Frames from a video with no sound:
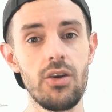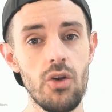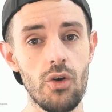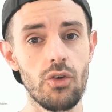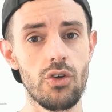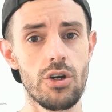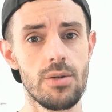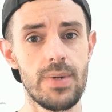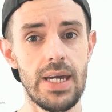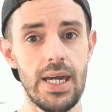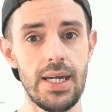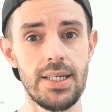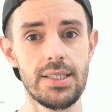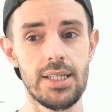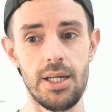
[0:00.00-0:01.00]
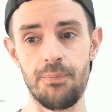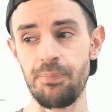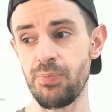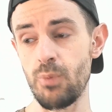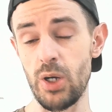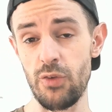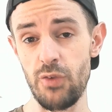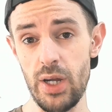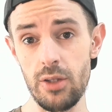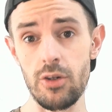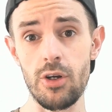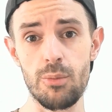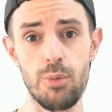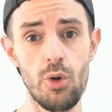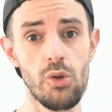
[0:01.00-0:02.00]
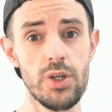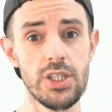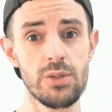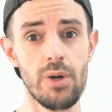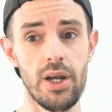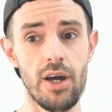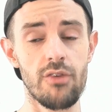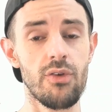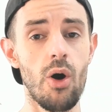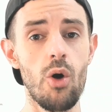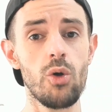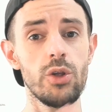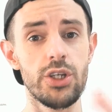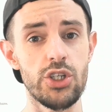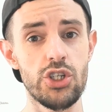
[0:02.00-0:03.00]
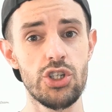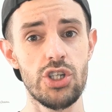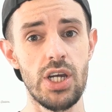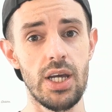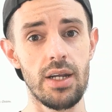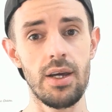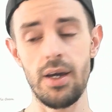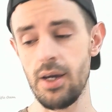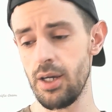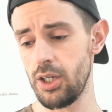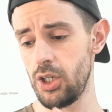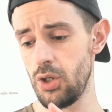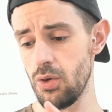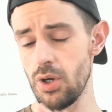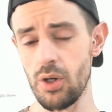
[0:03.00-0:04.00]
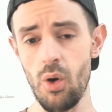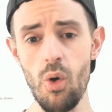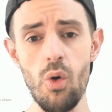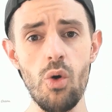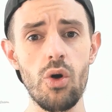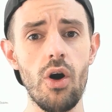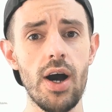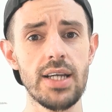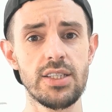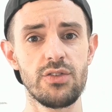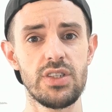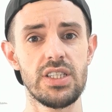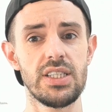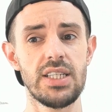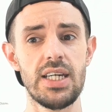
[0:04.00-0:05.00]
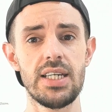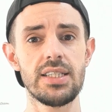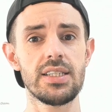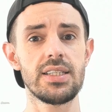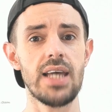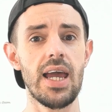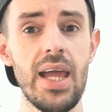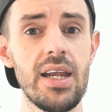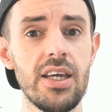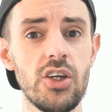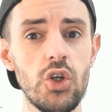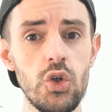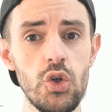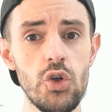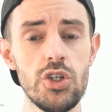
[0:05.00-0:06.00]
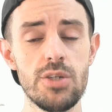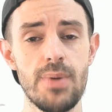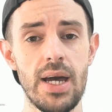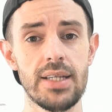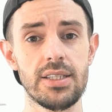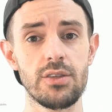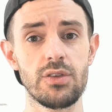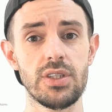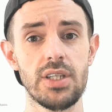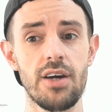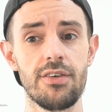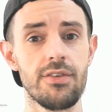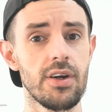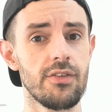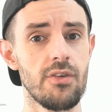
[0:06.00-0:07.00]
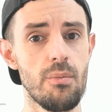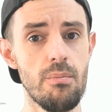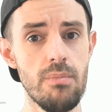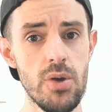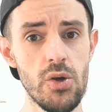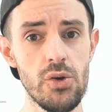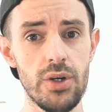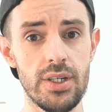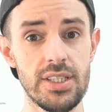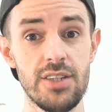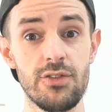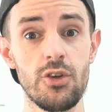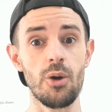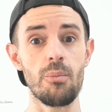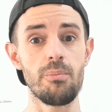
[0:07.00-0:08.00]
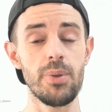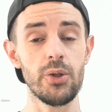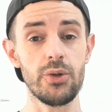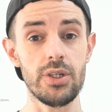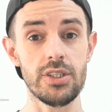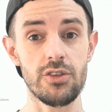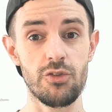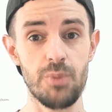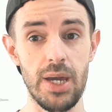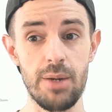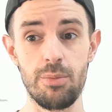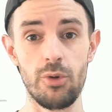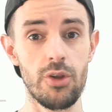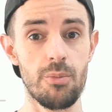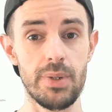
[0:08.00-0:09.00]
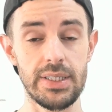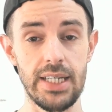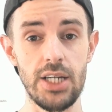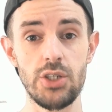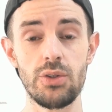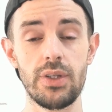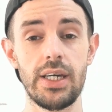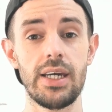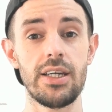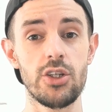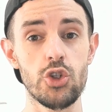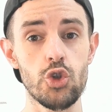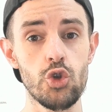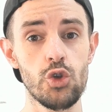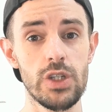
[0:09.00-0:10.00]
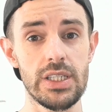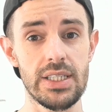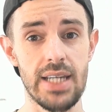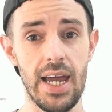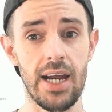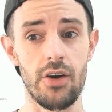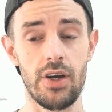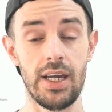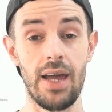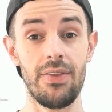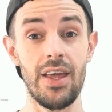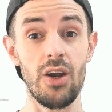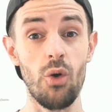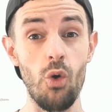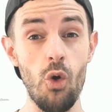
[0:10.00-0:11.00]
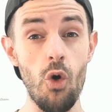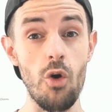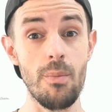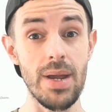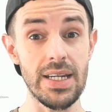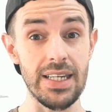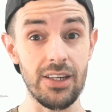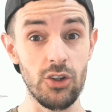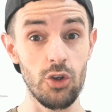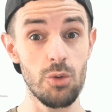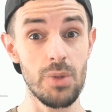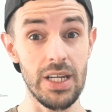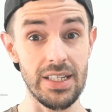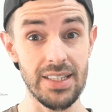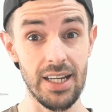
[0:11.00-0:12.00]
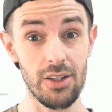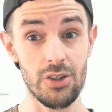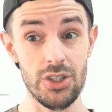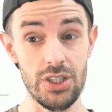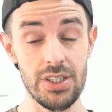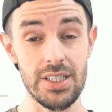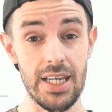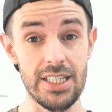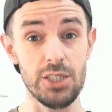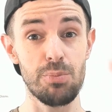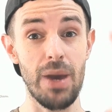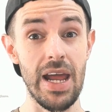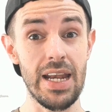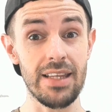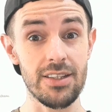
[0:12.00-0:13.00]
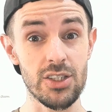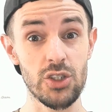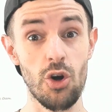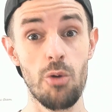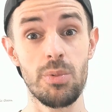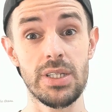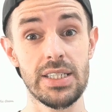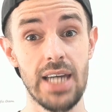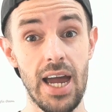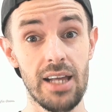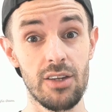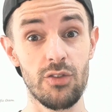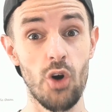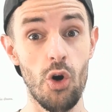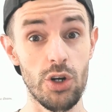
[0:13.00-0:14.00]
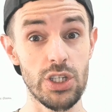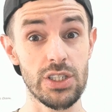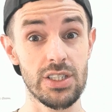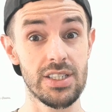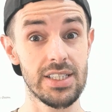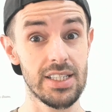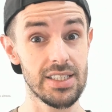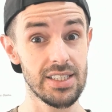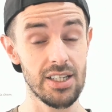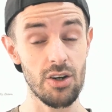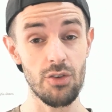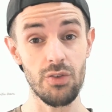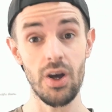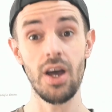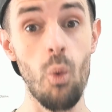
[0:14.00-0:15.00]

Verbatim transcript: Not going to be easy. But if Elon can pull this one off, holy shit curing all kinds of diseases, ending huge amounts of suffering for millions, if not billions of people, the potential here truly staggering, and then augmenting human intelligence, expanding the scope and scale of consciousness itself,